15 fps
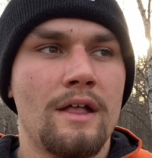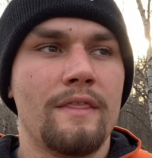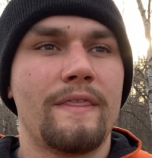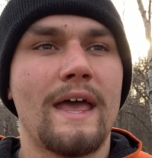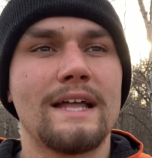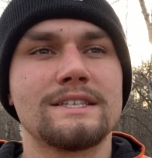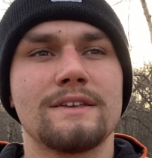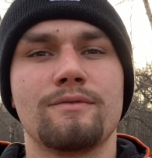
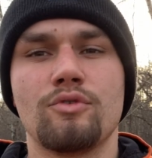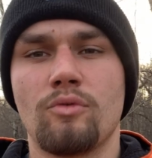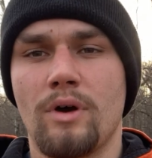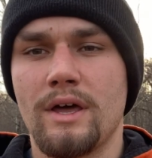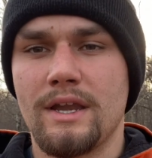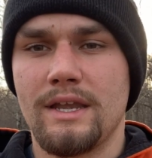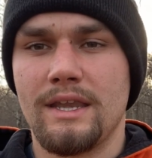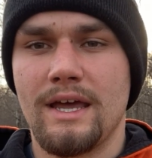That's if you
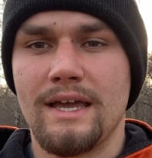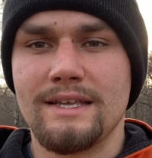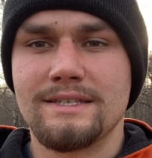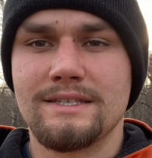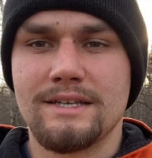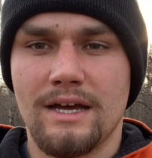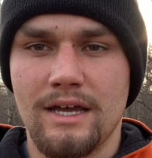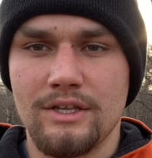want a nice
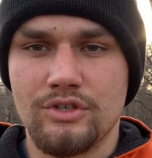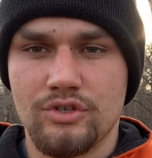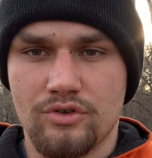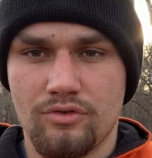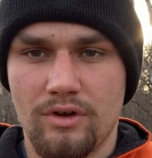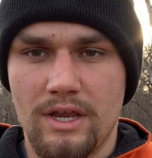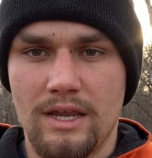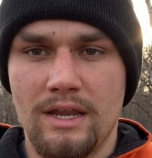tight
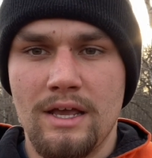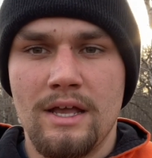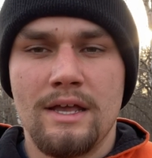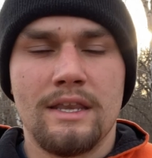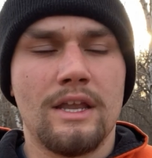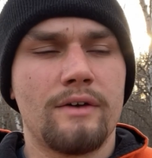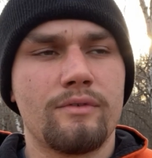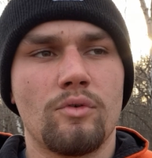screen.
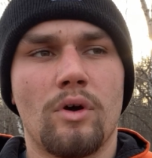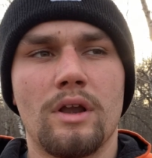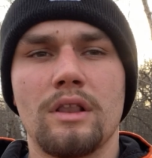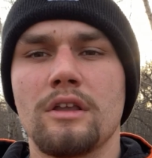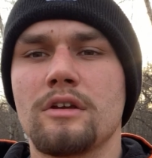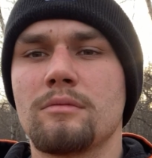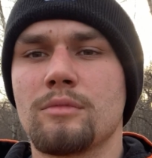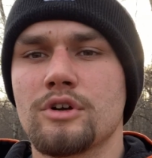Now if you want a
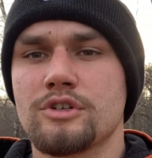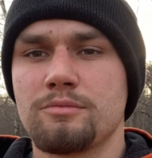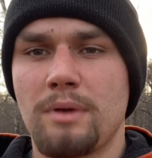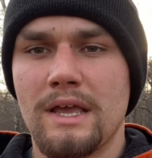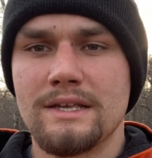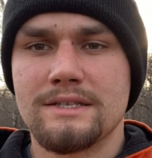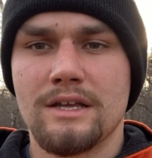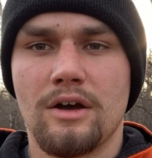little more
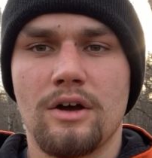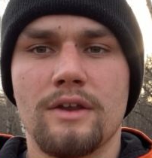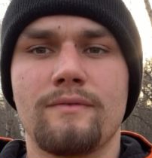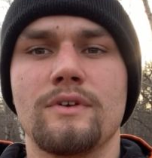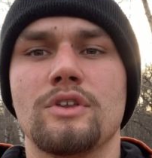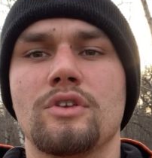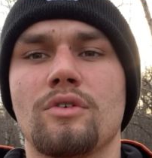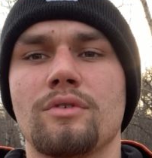spaced out, if
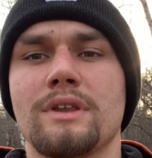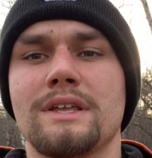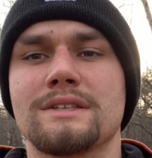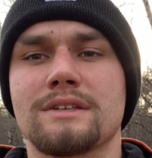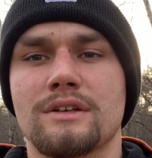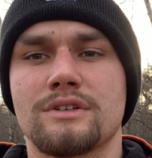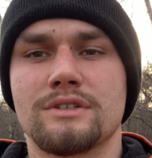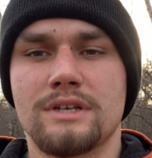you don't need
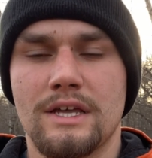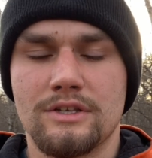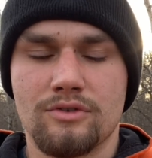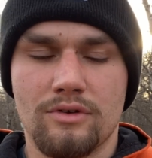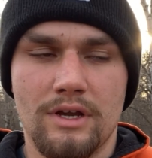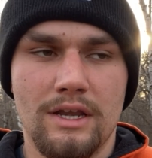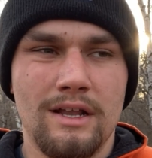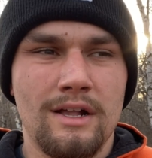such a tight
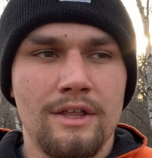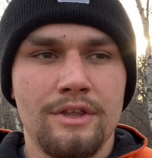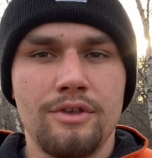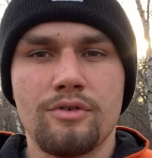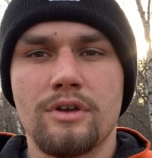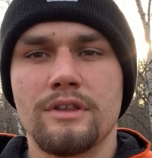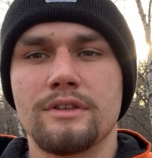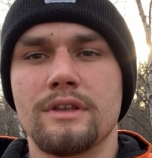screen,
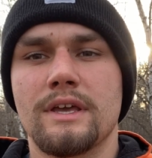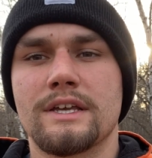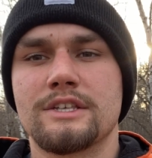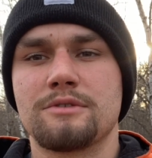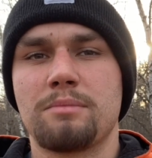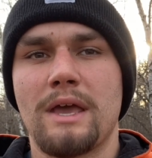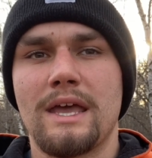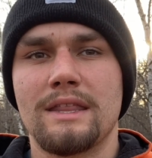you can
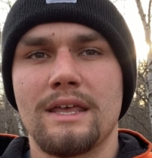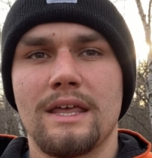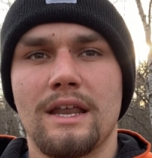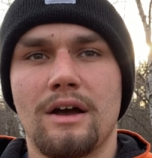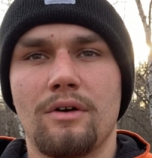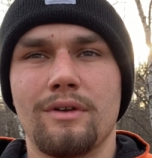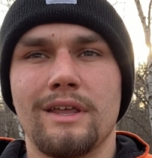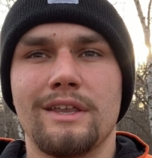expand that
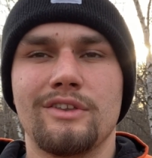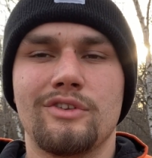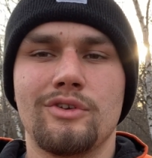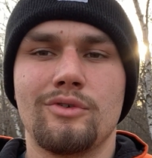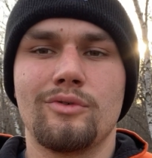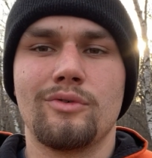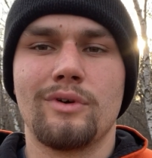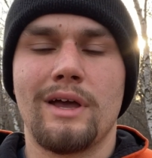out and
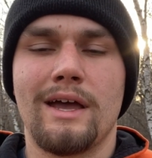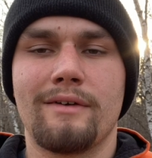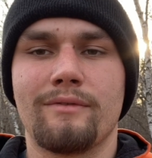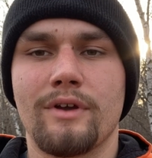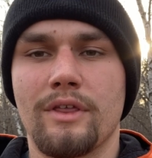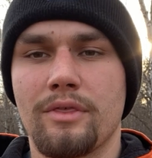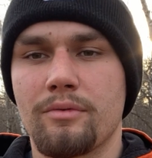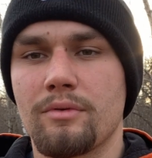do
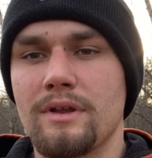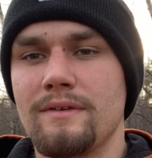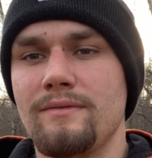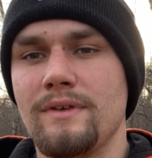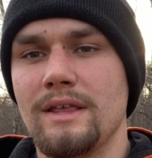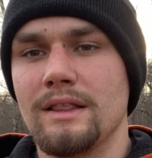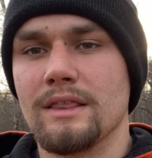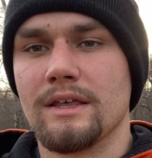every 3
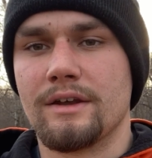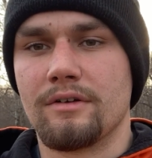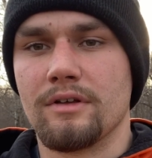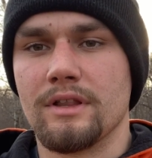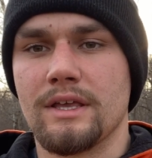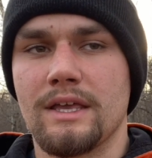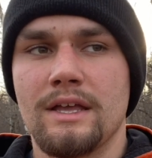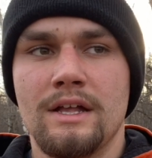feet
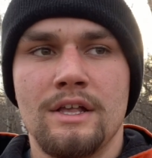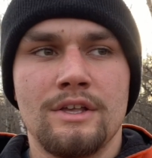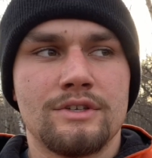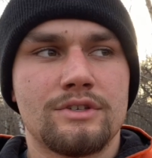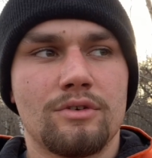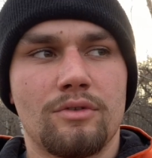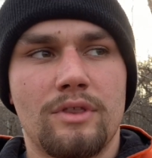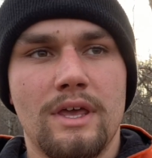linearly.
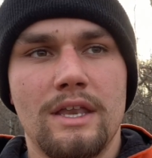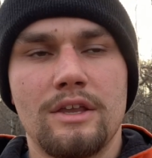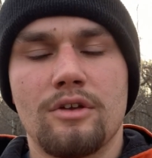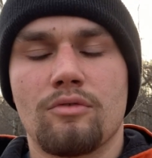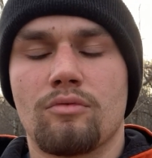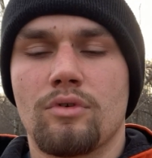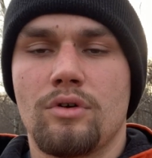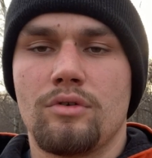So then your
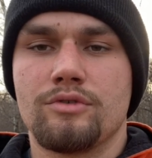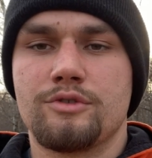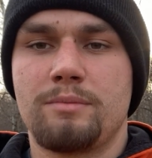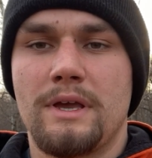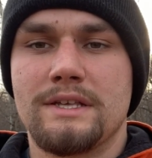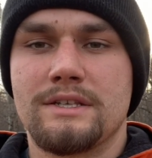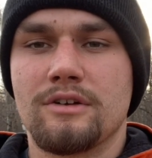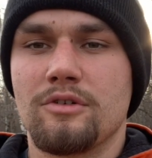row
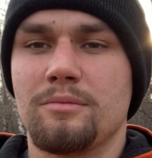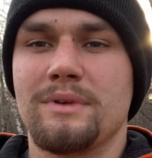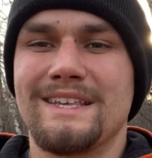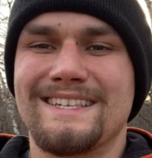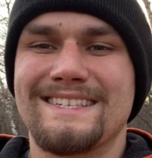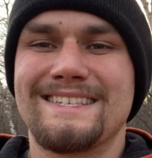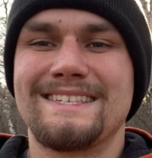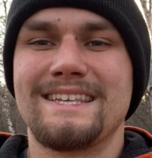spacing will be
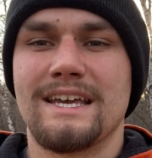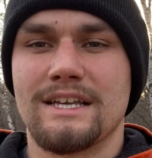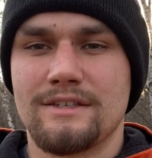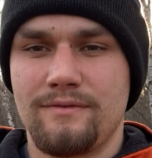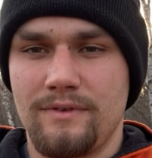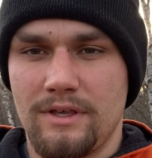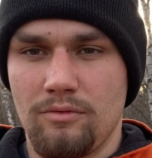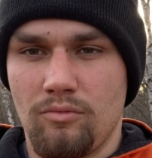6
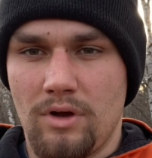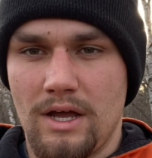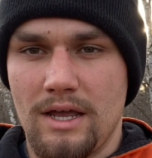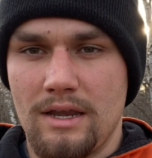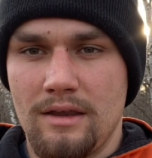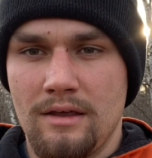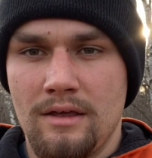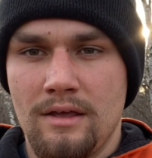feet wide.